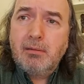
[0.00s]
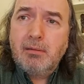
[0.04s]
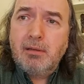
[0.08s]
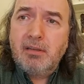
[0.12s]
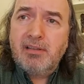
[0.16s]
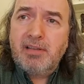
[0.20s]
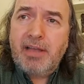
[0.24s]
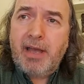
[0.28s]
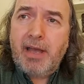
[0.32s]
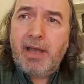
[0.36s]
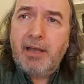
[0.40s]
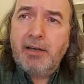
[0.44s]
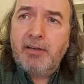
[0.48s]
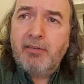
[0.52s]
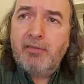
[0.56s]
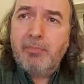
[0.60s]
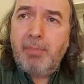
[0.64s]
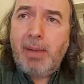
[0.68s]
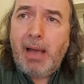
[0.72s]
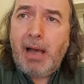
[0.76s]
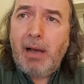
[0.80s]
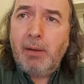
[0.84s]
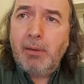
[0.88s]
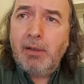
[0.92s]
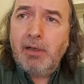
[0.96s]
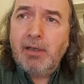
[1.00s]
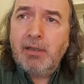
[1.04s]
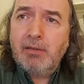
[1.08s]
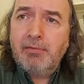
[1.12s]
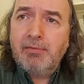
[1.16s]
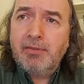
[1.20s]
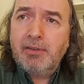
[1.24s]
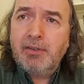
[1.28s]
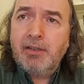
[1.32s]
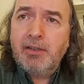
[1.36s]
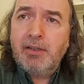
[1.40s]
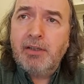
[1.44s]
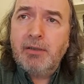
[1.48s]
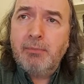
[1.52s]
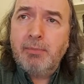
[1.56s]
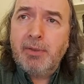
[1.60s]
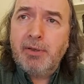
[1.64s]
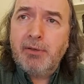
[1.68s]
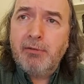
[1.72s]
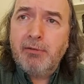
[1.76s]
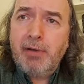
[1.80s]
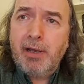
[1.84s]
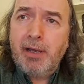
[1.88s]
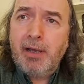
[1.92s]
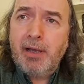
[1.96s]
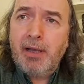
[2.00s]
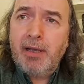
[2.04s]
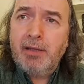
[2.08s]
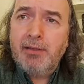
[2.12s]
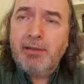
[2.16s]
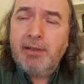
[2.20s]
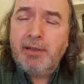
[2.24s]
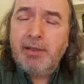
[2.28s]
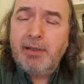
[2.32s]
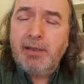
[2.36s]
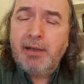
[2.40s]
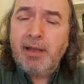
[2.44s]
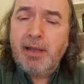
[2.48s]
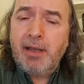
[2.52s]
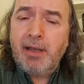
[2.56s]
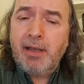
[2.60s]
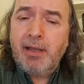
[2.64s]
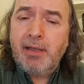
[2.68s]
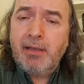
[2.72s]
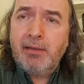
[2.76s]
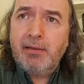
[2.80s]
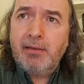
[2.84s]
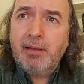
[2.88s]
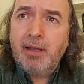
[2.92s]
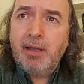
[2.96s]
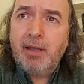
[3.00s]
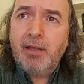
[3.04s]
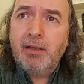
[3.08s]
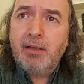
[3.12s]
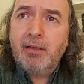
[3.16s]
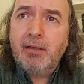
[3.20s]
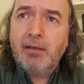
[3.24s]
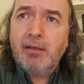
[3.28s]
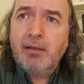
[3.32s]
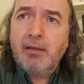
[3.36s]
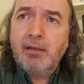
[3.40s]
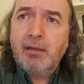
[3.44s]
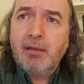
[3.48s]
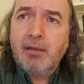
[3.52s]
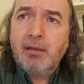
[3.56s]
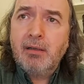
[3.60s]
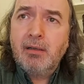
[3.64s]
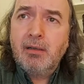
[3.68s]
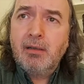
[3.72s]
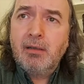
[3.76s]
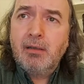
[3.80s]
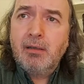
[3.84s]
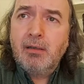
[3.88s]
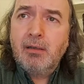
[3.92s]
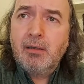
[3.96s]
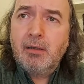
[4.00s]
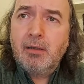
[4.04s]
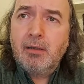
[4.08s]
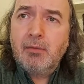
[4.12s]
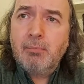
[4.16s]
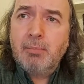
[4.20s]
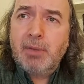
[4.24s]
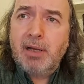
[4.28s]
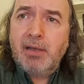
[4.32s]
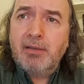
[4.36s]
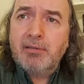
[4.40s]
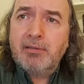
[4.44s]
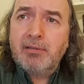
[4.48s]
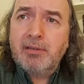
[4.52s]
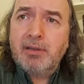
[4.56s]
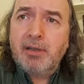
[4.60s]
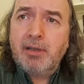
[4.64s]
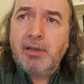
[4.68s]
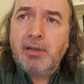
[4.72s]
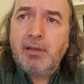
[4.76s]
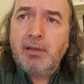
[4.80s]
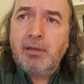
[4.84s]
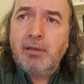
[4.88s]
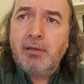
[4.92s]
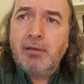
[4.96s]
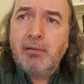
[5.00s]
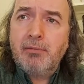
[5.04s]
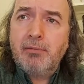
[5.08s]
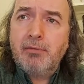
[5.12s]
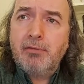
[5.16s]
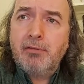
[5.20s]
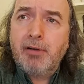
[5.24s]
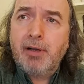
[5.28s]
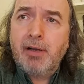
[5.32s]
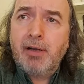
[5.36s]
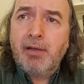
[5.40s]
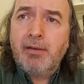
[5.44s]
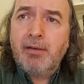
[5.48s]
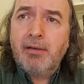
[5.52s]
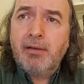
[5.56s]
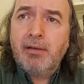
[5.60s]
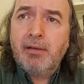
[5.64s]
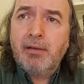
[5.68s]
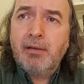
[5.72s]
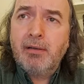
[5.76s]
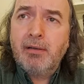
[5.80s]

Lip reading: His hand of power firm and red, he lay then on my skin of dread.